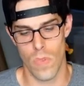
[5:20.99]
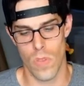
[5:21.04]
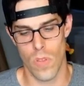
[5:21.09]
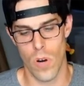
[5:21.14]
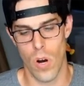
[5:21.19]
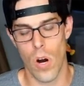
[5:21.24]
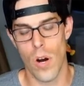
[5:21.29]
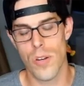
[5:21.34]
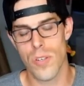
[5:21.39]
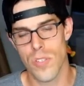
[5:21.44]

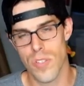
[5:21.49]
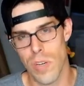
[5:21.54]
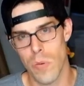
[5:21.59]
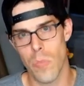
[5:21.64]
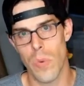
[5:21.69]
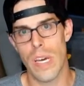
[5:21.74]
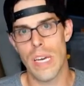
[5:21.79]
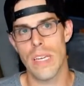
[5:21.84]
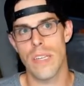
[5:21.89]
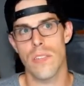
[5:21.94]
There are
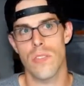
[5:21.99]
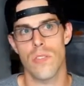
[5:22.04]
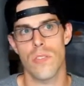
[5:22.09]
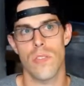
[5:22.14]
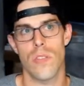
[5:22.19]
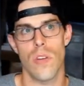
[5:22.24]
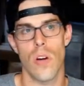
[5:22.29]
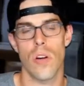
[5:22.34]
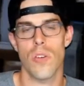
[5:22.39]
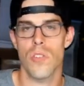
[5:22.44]
some
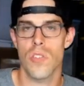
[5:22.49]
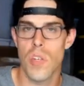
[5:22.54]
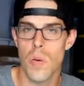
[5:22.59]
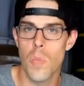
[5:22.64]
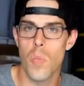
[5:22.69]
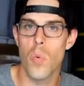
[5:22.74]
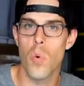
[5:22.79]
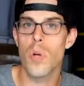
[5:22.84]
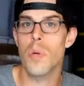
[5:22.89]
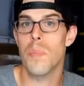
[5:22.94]

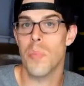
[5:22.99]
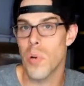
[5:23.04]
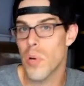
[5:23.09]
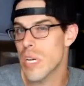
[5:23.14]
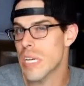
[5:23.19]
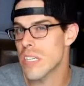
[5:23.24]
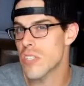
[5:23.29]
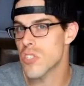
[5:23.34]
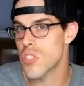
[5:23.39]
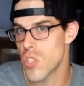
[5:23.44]
wood
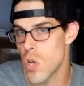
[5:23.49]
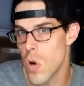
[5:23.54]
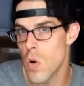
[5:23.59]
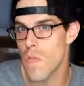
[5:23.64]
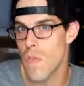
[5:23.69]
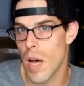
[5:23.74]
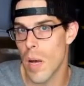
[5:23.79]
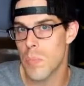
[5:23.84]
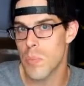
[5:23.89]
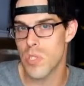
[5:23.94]
burning
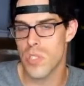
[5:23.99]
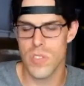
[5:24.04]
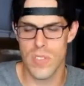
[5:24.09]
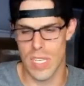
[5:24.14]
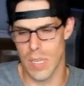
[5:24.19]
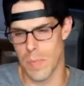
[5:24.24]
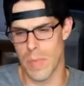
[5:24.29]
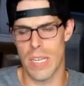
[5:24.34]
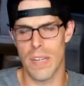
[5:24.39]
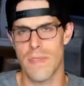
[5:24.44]
stove options,
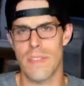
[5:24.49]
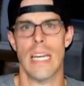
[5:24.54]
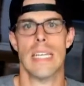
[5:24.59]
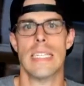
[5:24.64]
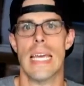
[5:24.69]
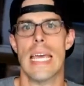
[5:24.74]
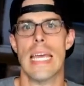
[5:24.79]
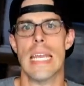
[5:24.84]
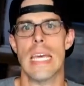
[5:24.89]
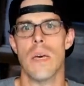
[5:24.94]
like made of
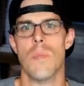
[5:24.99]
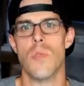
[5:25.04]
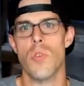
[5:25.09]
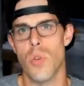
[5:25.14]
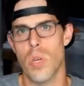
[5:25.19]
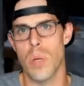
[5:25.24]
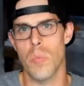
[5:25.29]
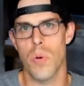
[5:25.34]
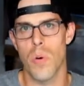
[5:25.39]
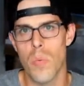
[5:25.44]
titanium, and
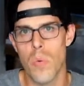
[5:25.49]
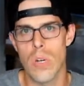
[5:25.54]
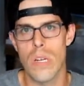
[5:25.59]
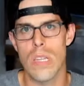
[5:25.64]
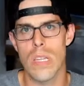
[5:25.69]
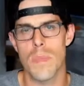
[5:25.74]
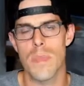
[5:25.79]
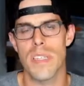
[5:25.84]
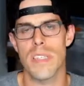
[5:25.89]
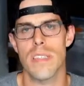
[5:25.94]
you can put wood
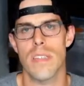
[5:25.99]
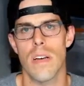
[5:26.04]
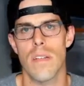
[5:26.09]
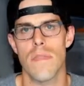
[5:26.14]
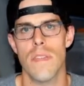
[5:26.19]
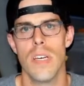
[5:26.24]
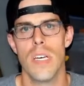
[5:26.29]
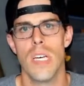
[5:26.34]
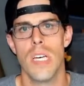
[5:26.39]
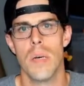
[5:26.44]
in them and
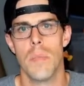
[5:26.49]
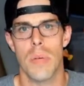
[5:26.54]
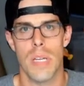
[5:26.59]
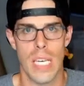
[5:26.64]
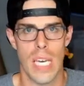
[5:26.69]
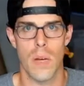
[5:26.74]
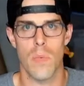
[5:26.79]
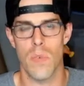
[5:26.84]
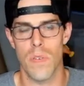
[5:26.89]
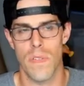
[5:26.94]
stuff. But
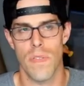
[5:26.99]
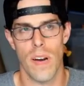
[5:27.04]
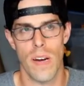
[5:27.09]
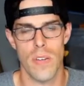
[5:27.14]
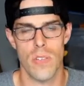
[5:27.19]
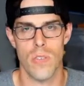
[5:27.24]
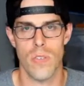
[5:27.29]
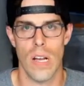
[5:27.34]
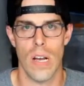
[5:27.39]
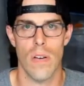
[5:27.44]
again, wood
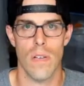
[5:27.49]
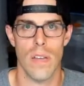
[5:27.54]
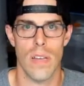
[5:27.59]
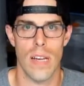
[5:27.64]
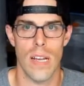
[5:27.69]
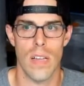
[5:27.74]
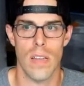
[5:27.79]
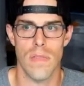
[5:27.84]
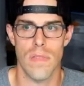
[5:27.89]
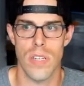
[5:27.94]
fires are out
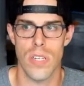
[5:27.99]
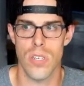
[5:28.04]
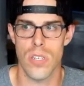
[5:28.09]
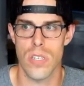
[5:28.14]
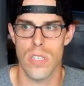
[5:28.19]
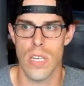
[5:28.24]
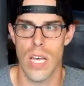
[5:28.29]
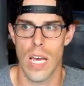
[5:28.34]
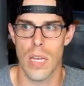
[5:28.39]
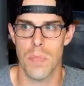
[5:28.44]
at
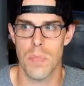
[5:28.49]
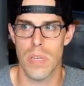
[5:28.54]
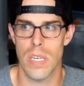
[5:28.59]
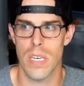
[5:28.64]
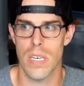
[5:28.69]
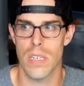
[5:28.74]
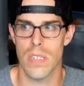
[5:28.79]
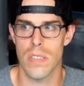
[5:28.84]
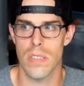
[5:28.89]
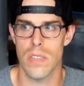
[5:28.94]
elevation, not
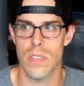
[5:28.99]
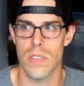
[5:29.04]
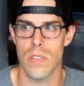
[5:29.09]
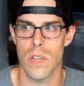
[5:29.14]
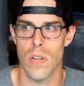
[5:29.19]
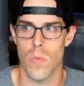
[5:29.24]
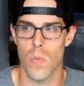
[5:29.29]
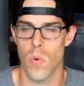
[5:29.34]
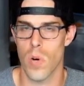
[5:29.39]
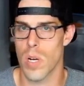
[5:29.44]
because
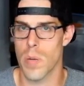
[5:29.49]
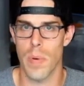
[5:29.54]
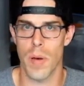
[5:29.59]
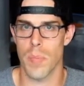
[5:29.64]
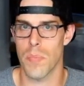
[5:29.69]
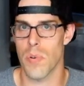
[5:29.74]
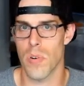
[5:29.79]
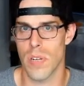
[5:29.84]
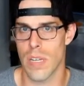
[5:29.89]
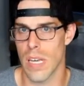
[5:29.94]
you're worried
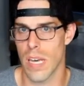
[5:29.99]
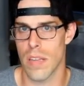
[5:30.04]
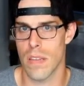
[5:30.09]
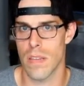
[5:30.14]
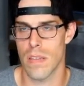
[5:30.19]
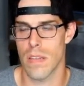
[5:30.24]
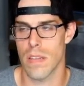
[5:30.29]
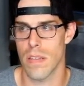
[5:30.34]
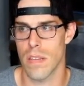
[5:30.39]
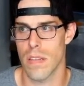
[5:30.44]
about burning
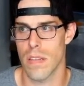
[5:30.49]
down